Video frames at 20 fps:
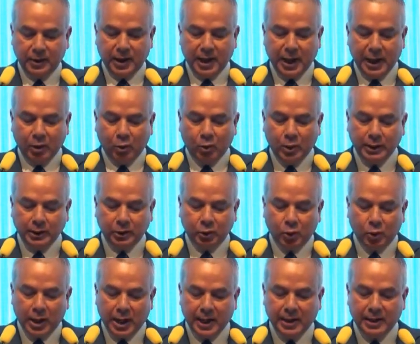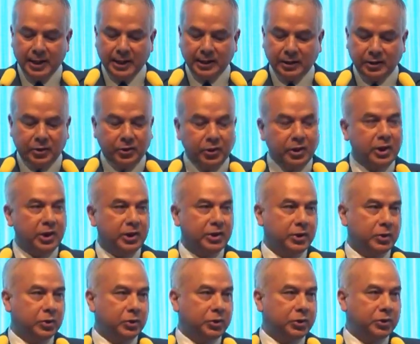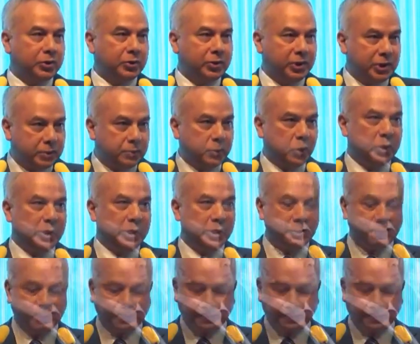I want to highlight three issues this morning.